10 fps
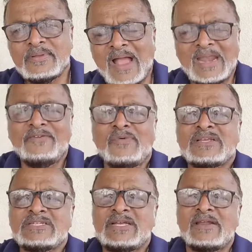And even
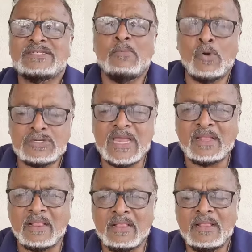registered as a
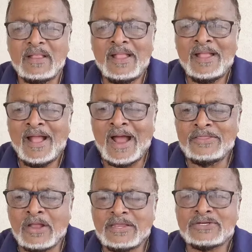motorcycle and
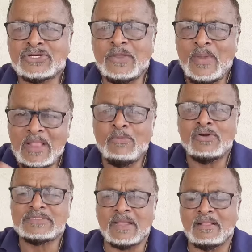not a three-wheel
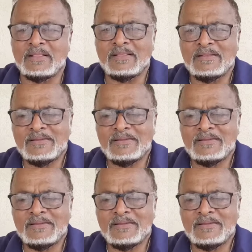motorcycle.